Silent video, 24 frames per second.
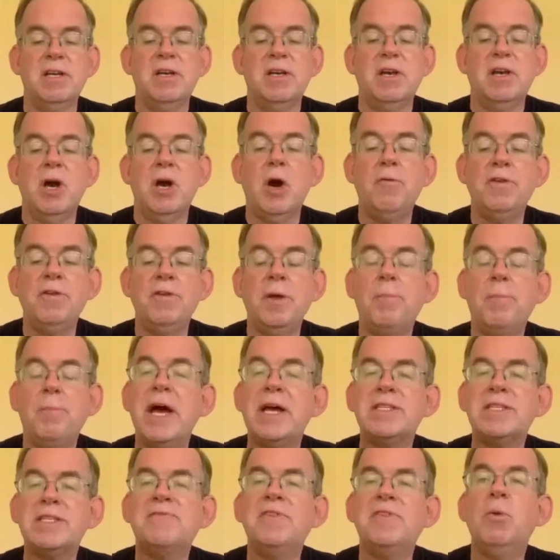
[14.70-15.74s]
Over the
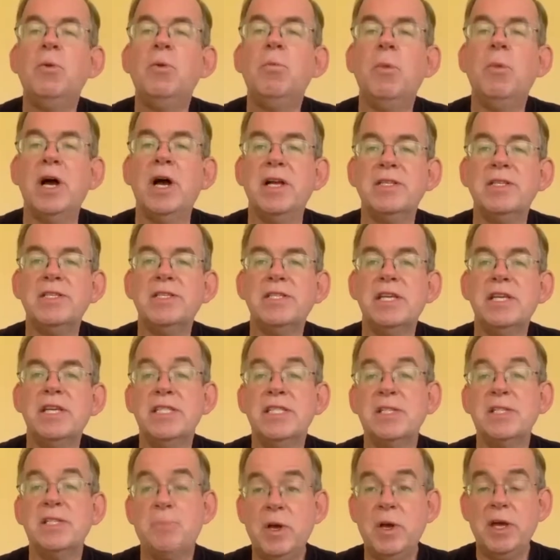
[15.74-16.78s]
past few months,
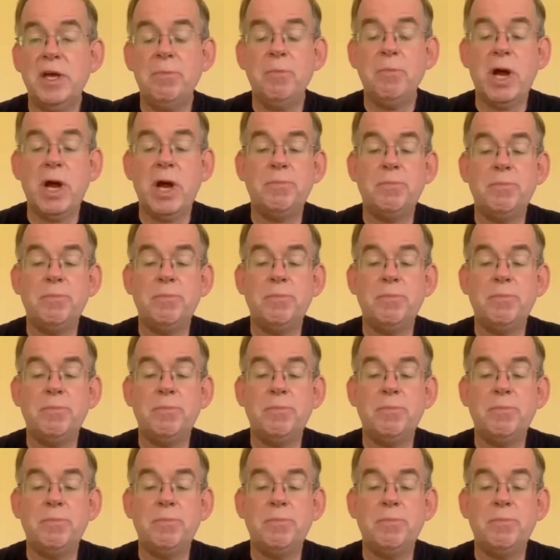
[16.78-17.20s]
it's been my